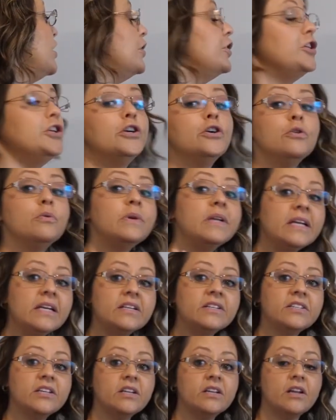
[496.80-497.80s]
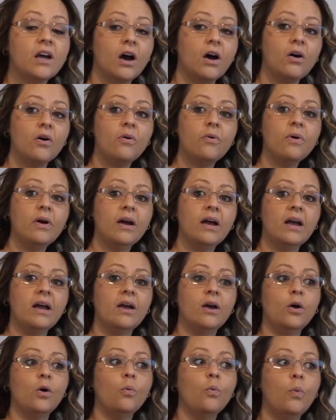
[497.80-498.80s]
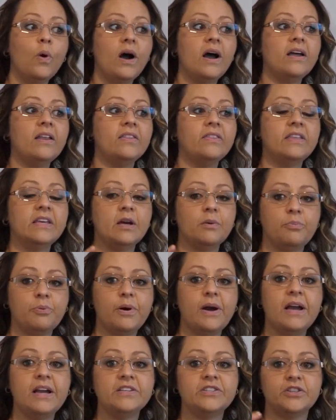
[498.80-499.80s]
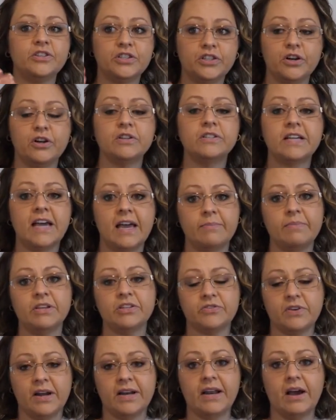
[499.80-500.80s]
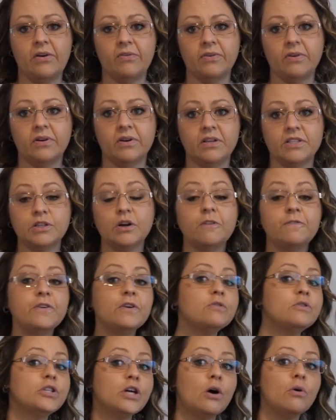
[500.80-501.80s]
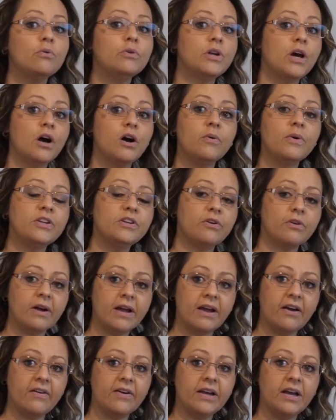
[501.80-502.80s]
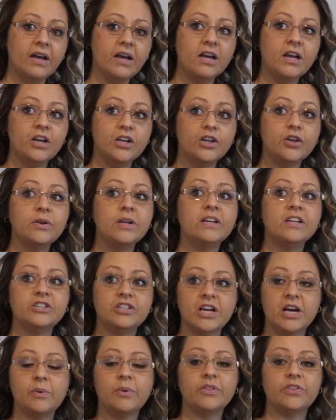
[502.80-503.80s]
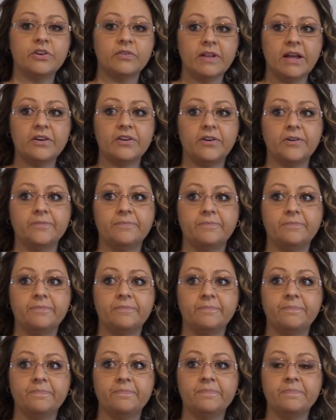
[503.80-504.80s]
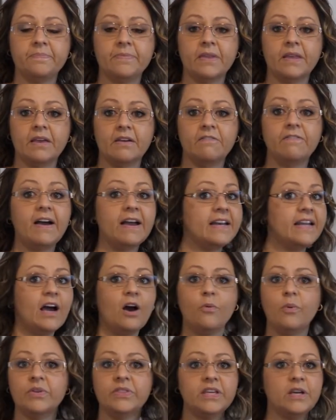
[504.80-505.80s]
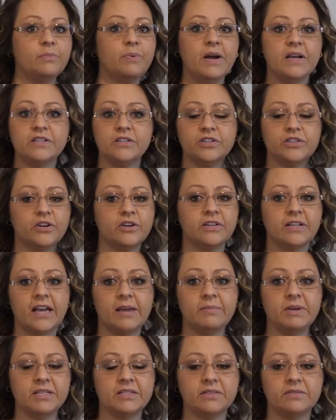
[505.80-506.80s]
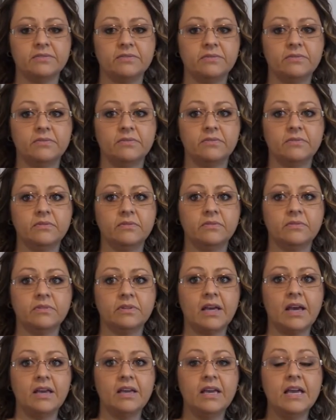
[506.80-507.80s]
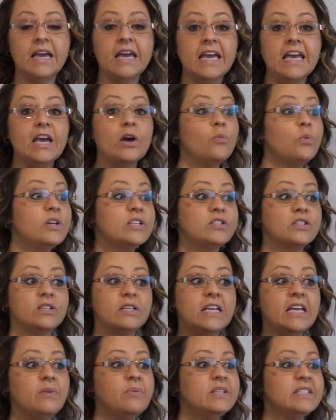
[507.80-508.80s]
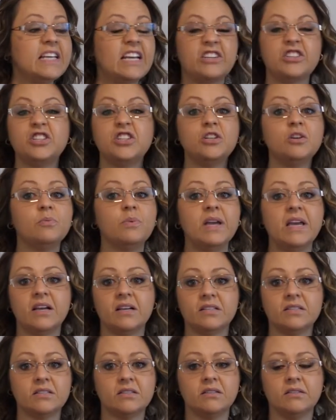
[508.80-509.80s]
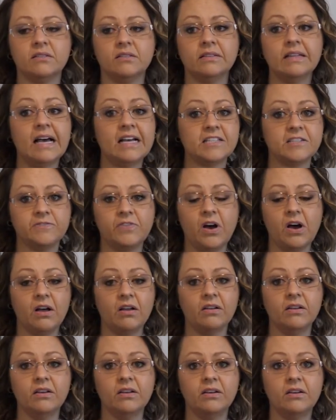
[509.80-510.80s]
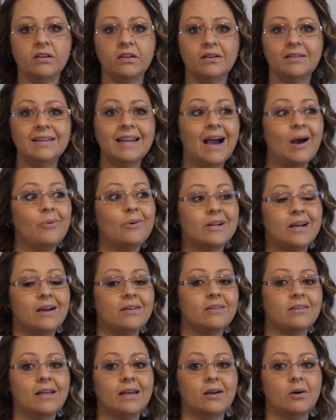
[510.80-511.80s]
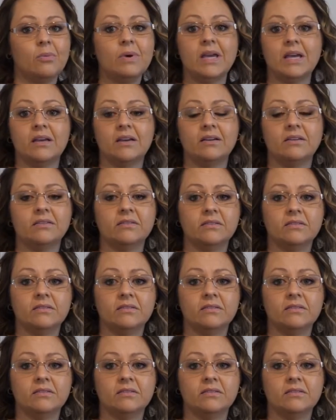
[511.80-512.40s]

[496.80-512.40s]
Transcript: You need to know what the appraiser turn time is right now. So if you don't know in your area, you need to check with your lender. Find out what the appraisal turn time is, okay? It was like 2 weeks last fall. Now we're down to like a week.